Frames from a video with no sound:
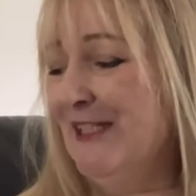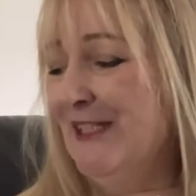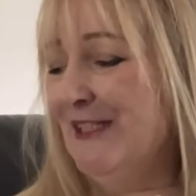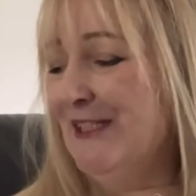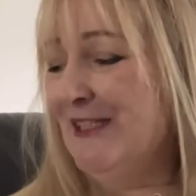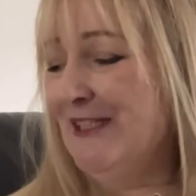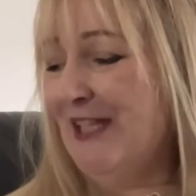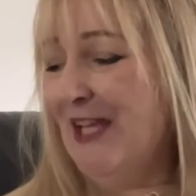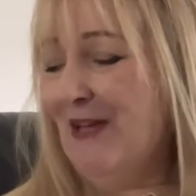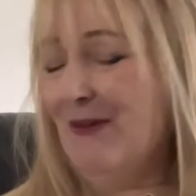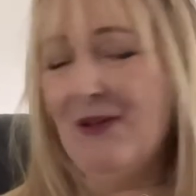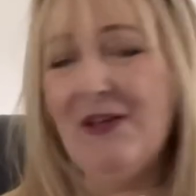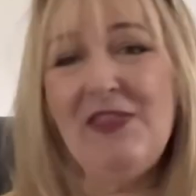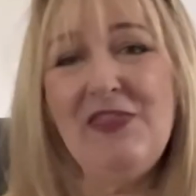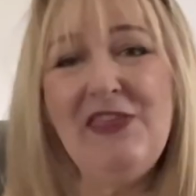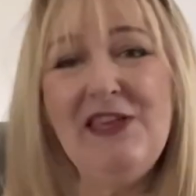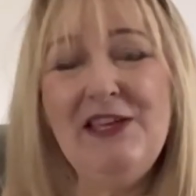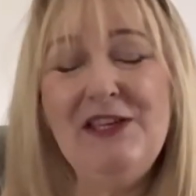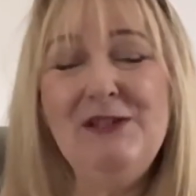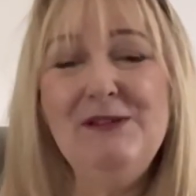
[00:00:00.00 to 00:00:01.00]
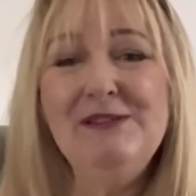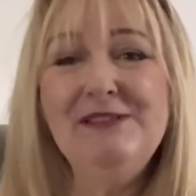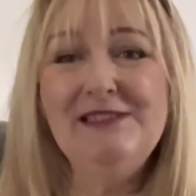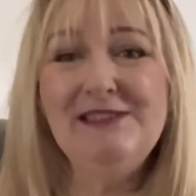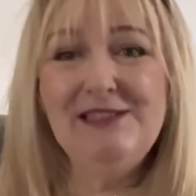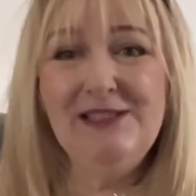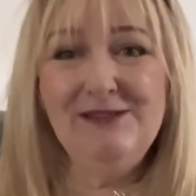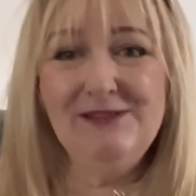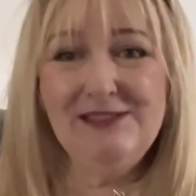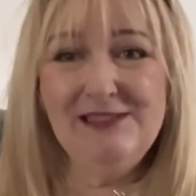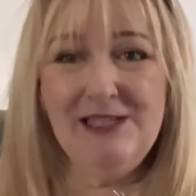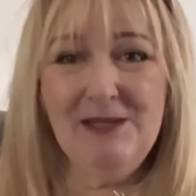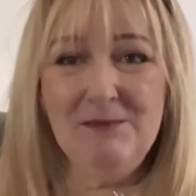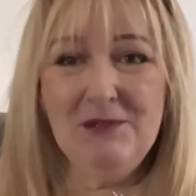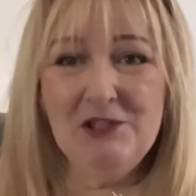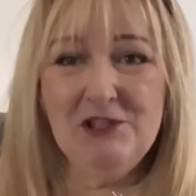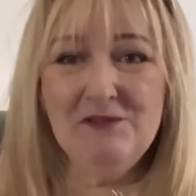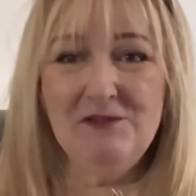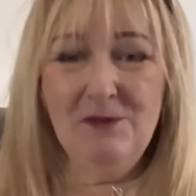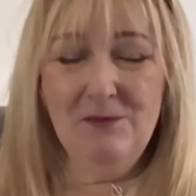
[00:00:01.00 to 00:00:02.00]
So thank you so
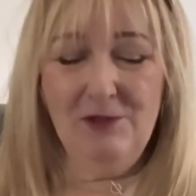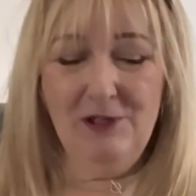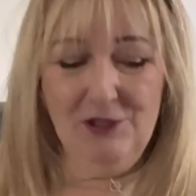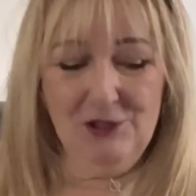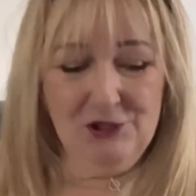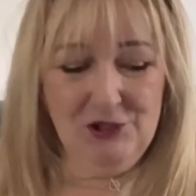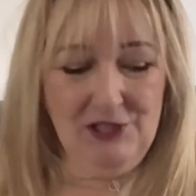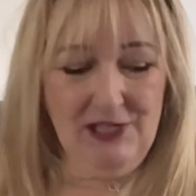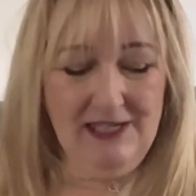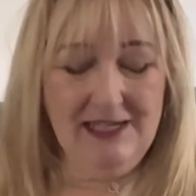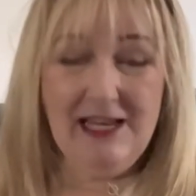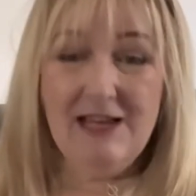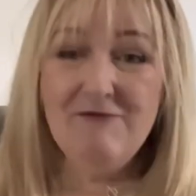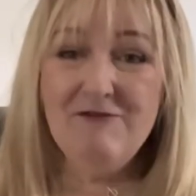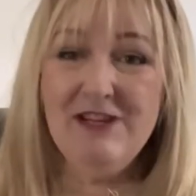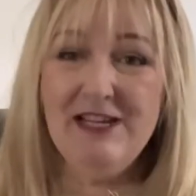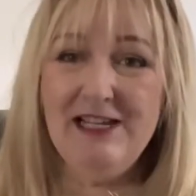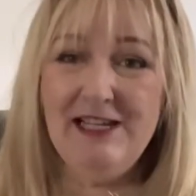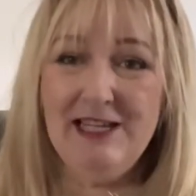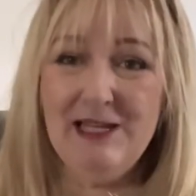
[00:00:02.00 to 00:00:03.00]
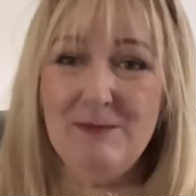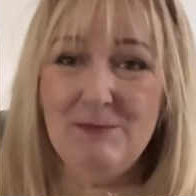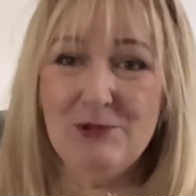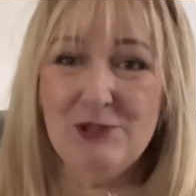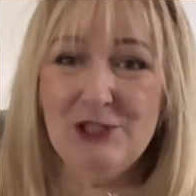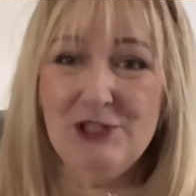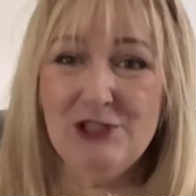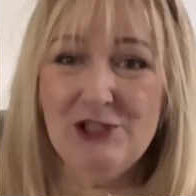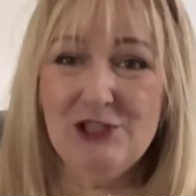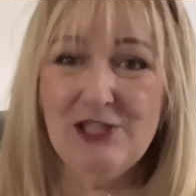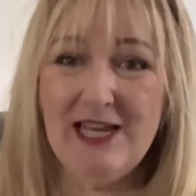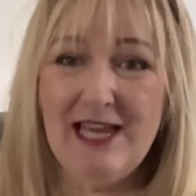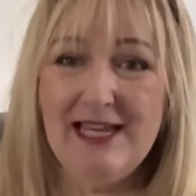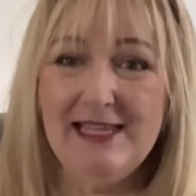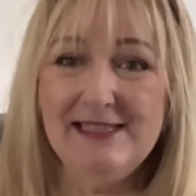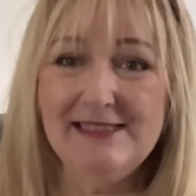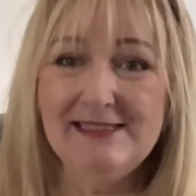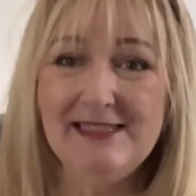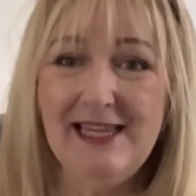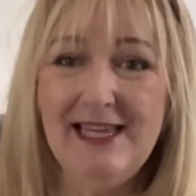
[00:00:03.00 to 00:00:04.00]
much for watching. I really
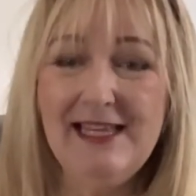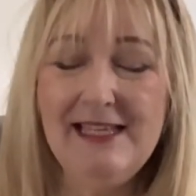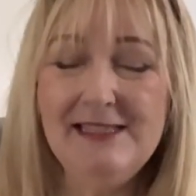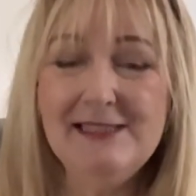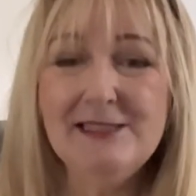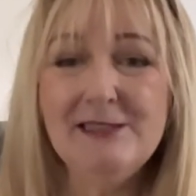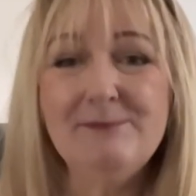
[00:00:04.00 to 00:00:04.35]
appreciate it.